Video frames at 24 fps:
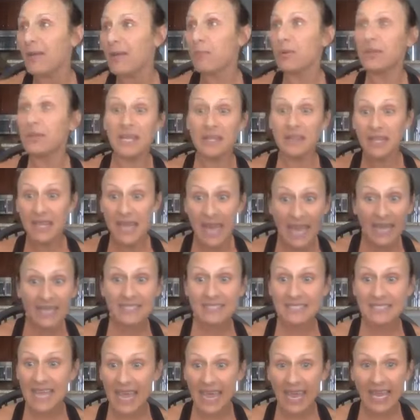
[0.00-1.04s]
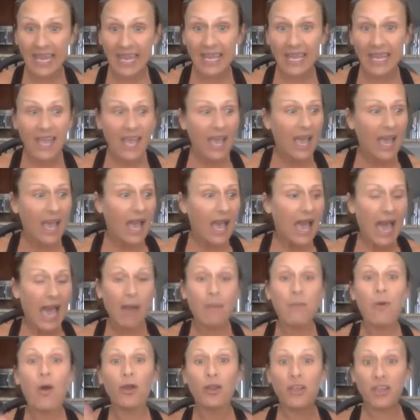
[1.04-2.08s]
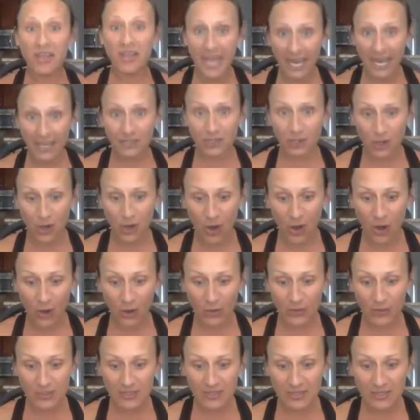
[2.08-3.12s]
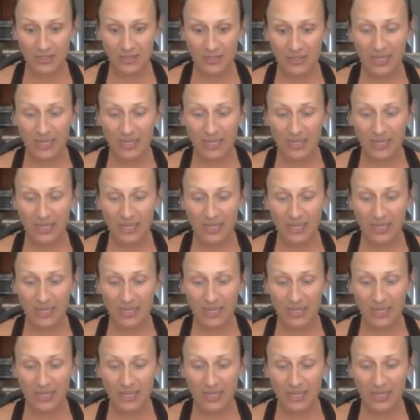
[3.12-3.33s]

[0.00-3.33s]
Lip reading: But then the next day, I'm on connection calls,